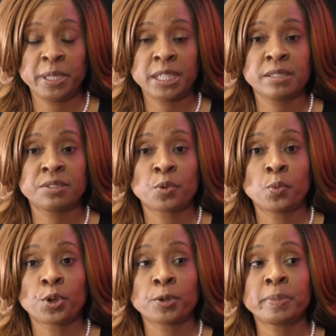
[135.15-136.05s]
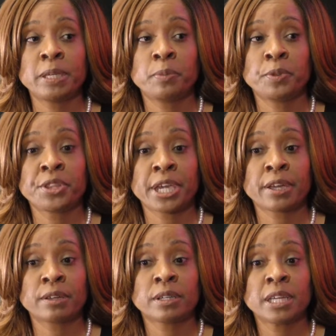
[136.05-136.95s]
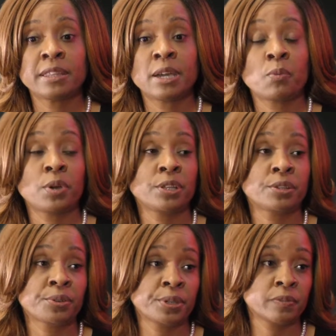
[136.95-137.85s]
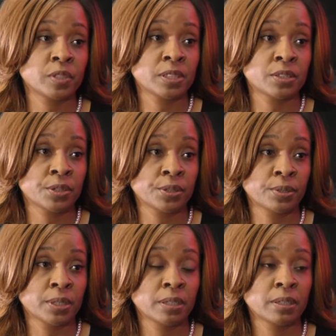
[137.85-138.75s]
Because there were people there that wanted their grievances heard.